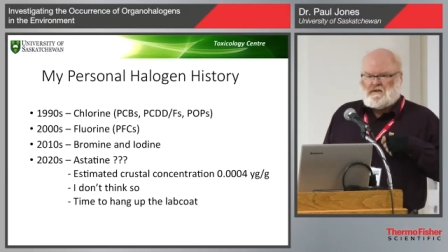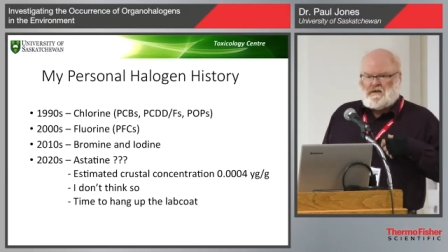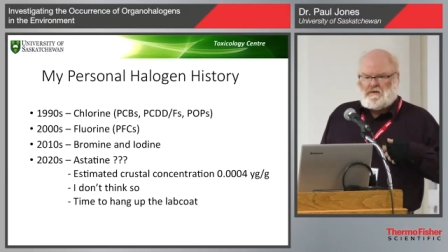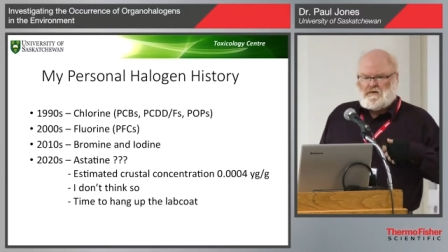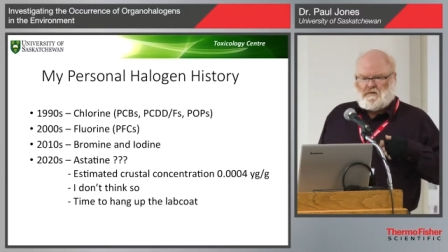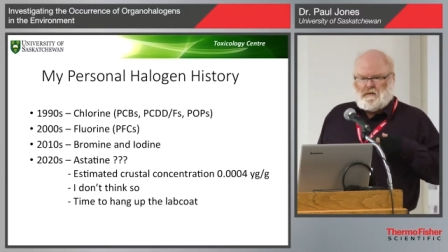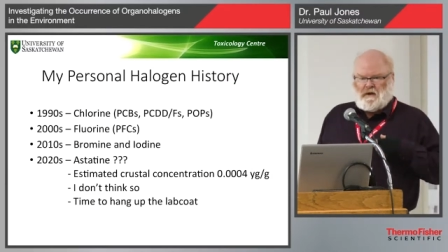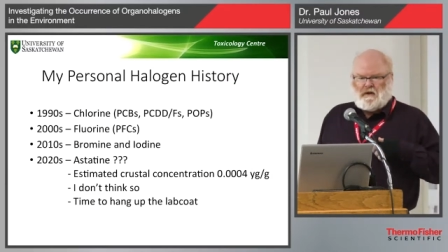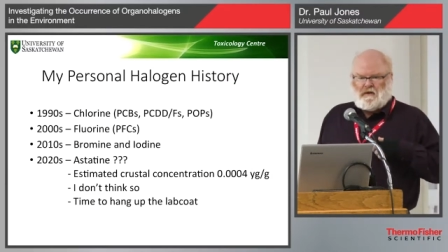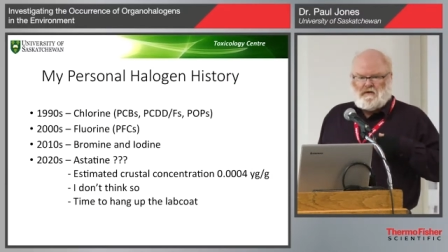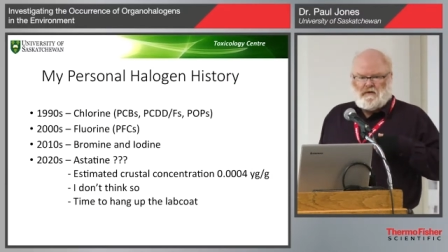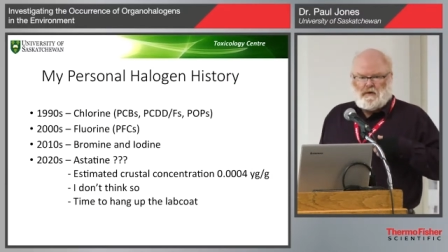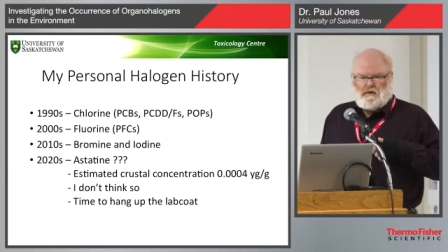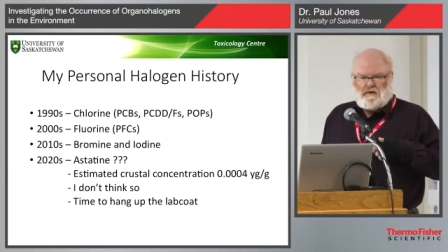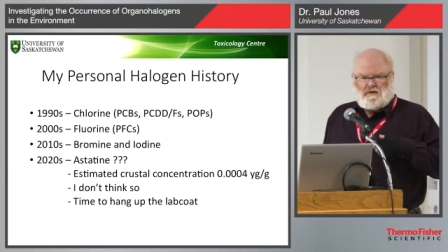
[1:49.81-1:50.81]
I was mainly
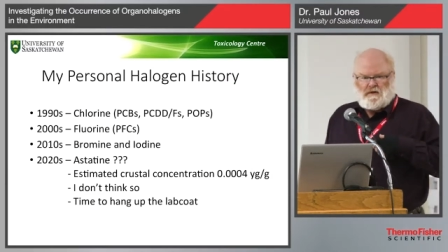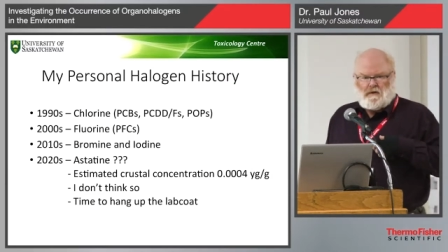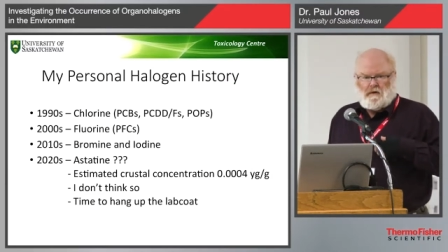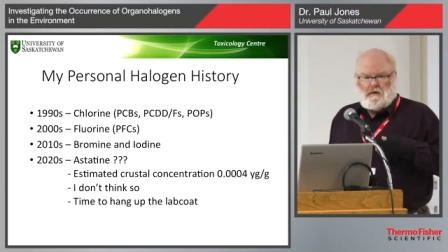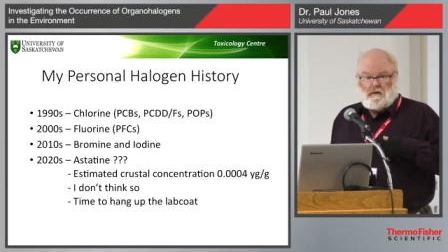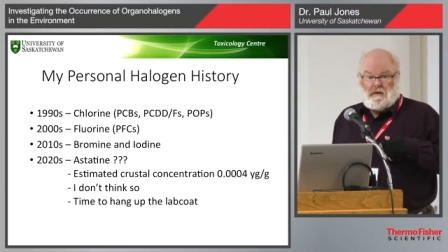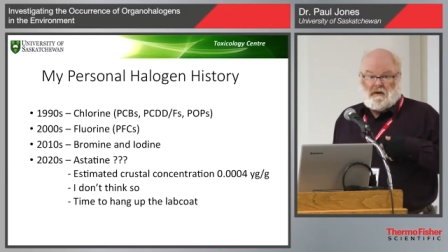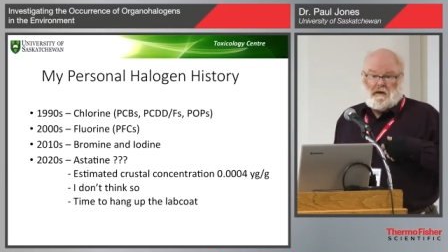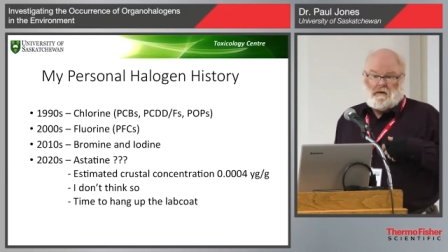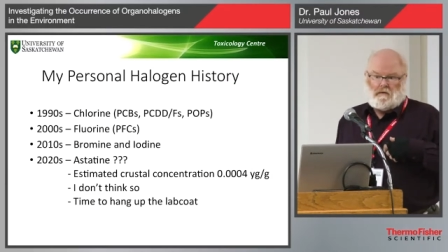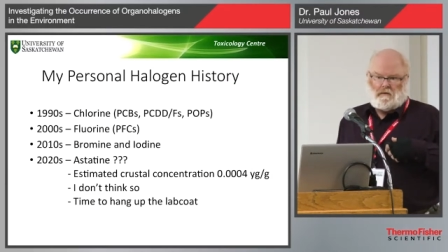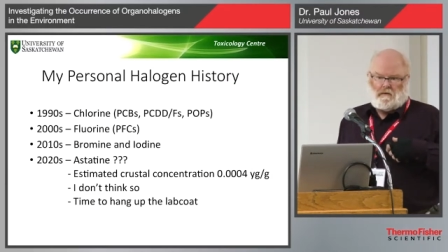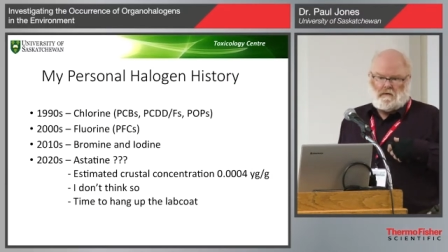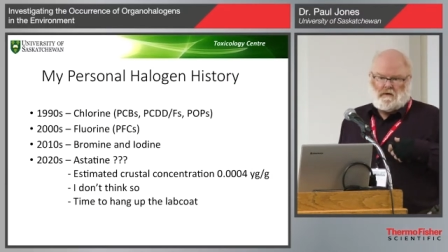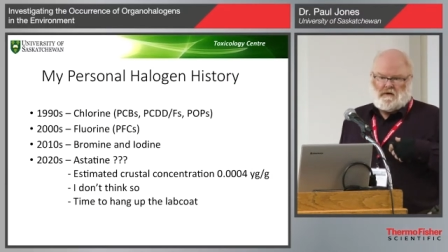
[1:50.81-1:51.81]
focusing on
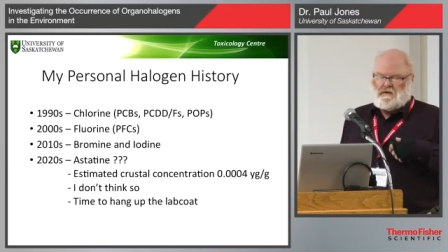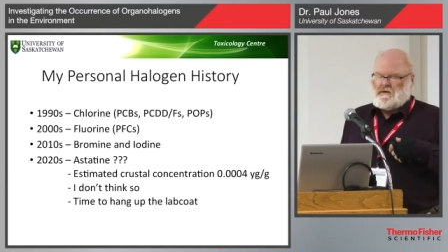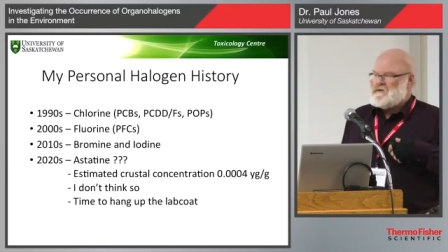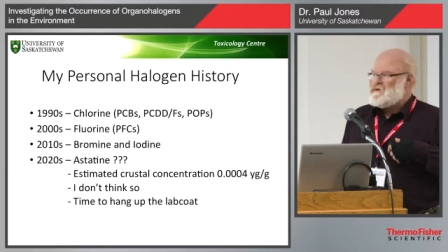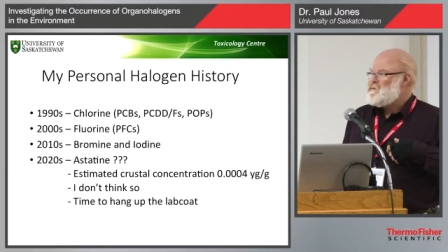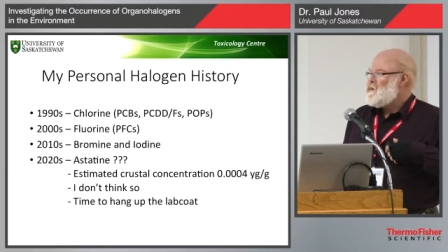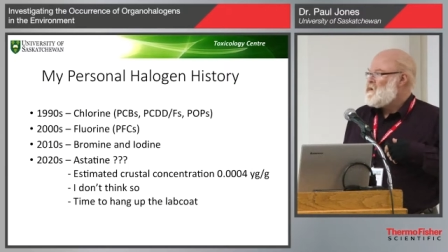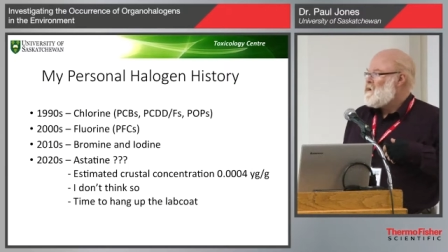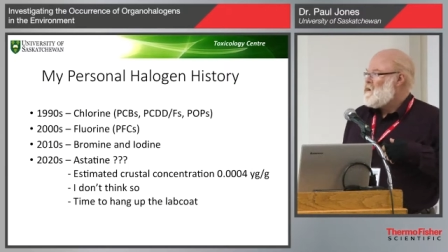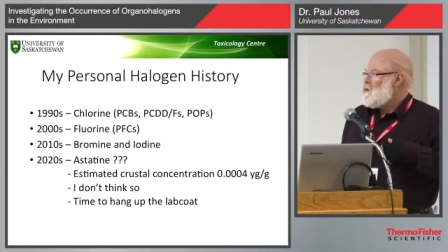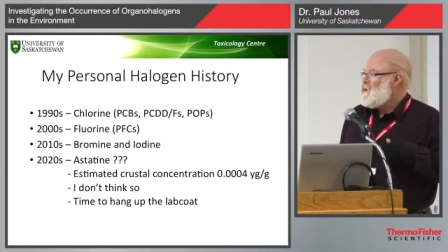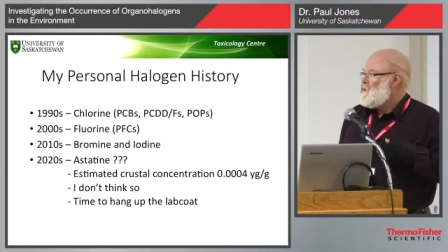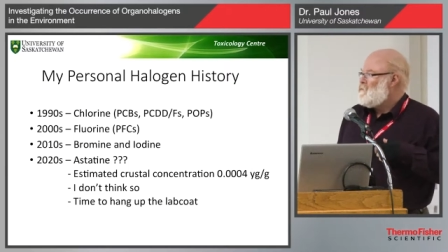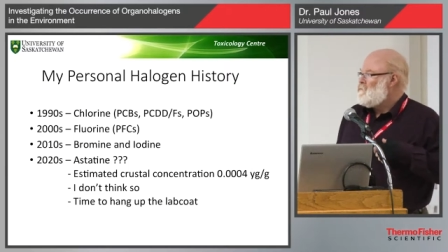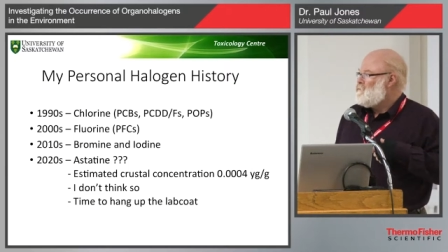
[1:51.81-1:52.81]
organochlorines,
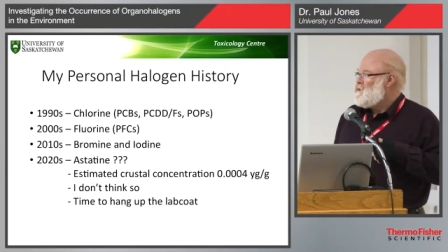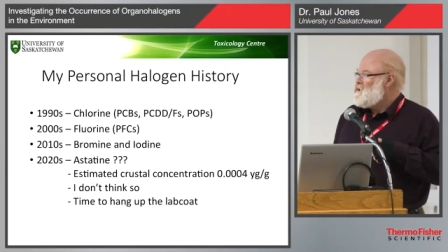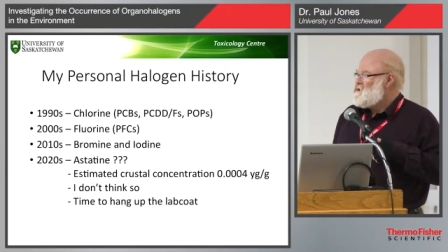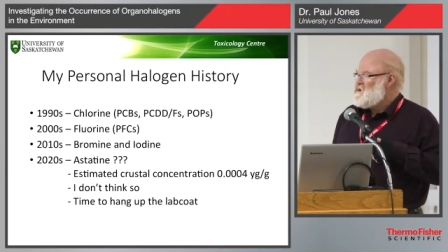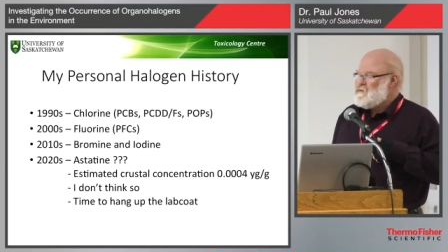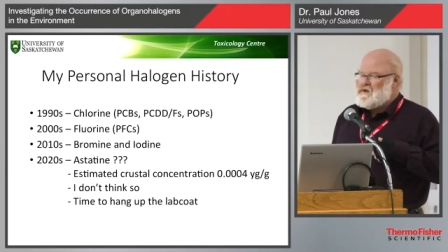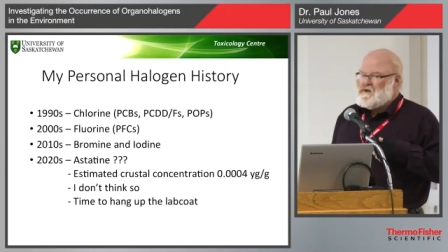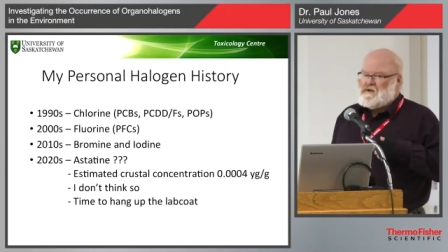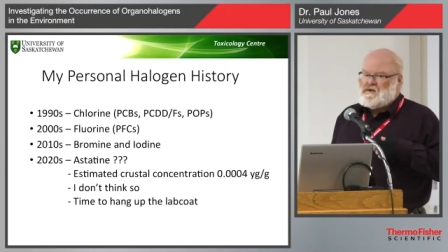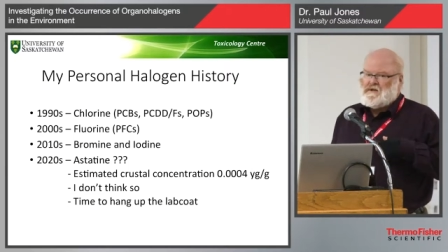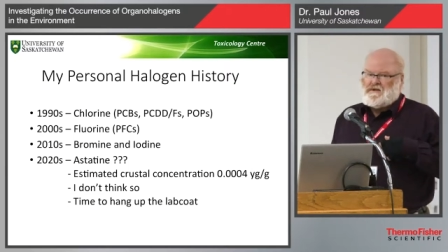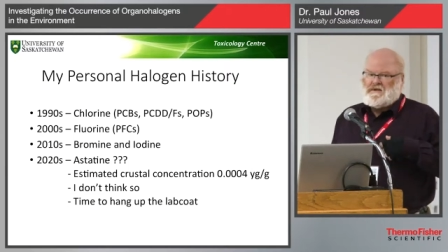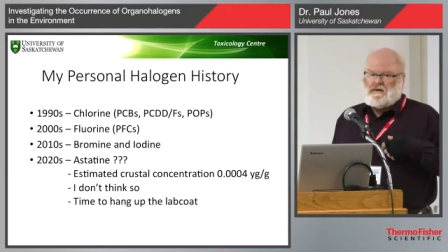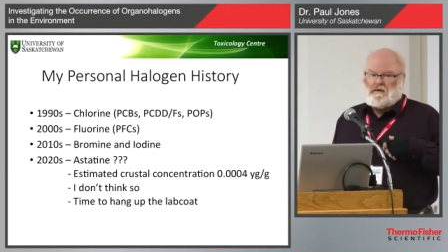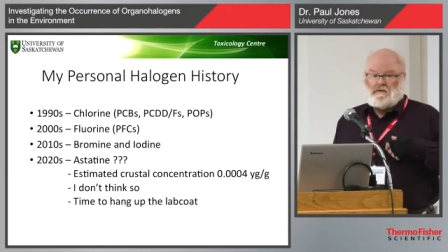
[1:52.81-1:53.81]
um,
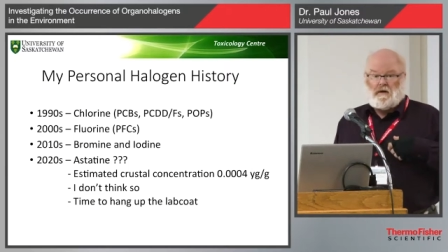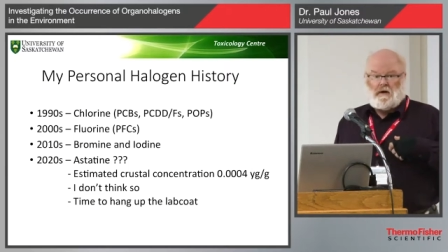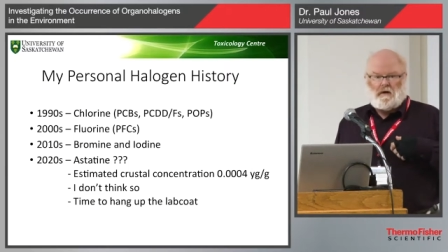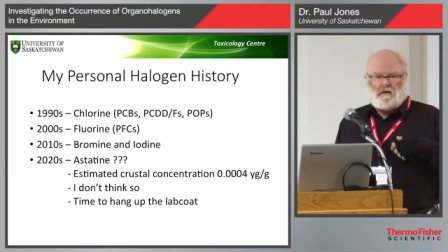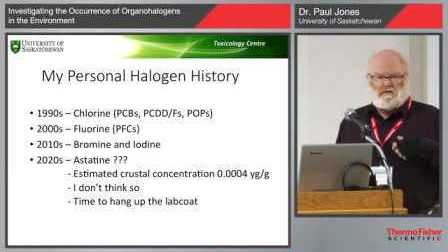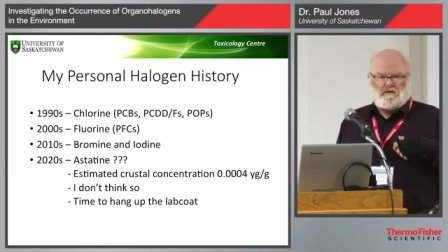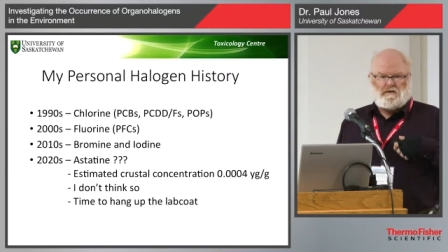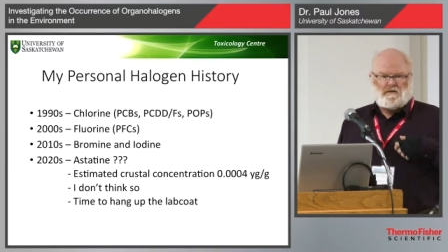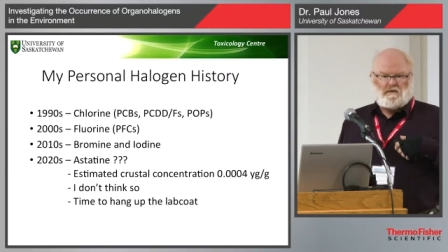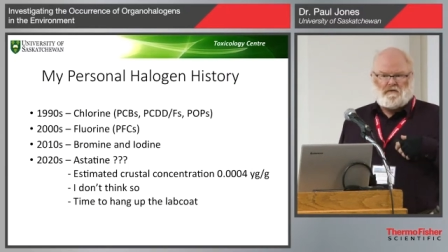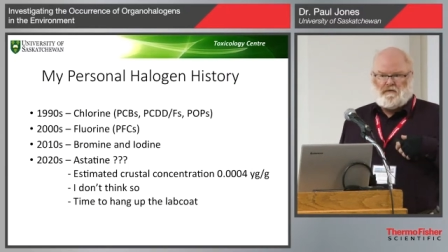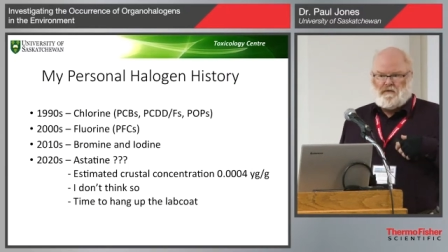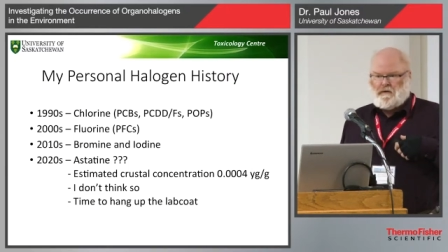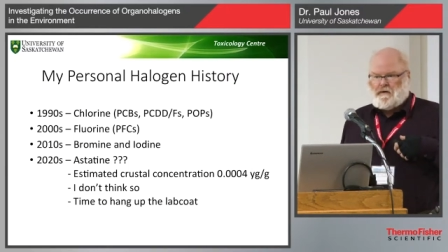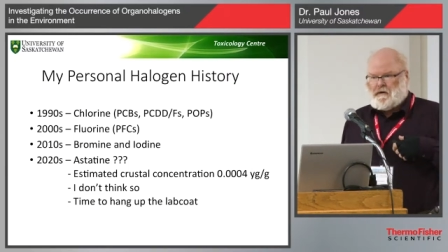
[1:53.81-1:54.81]
PCBs, dioxins,
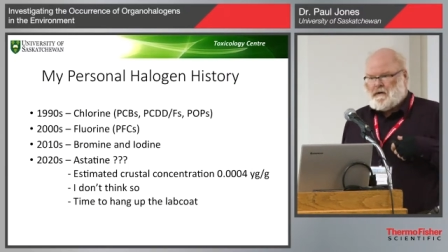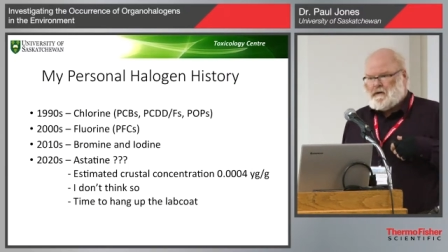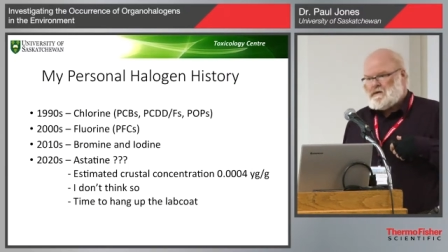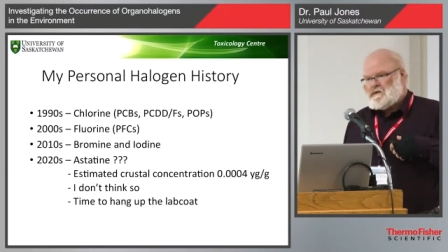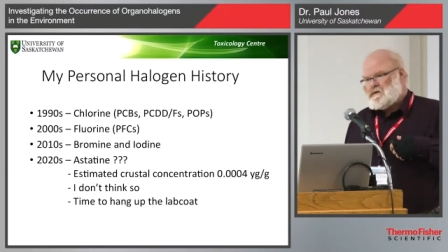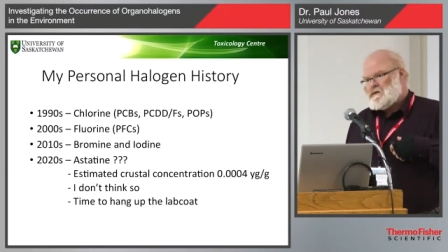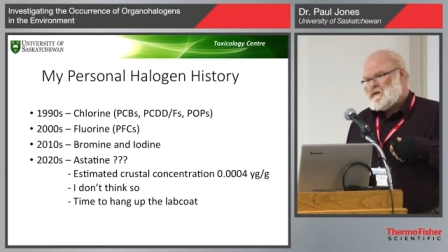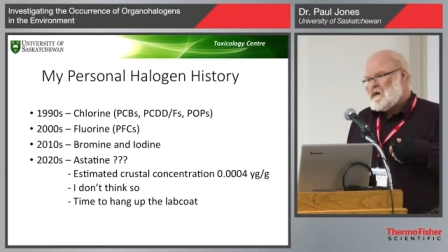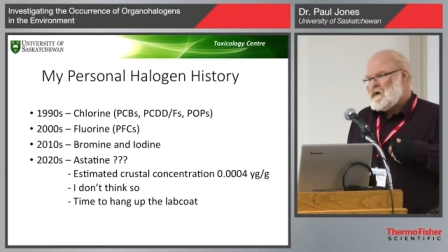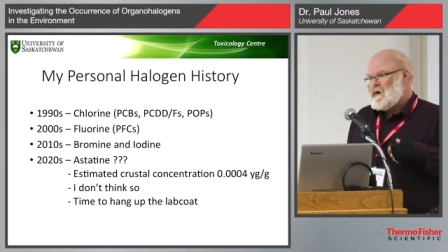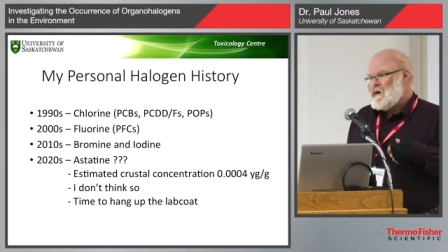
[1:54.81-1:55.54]
furans.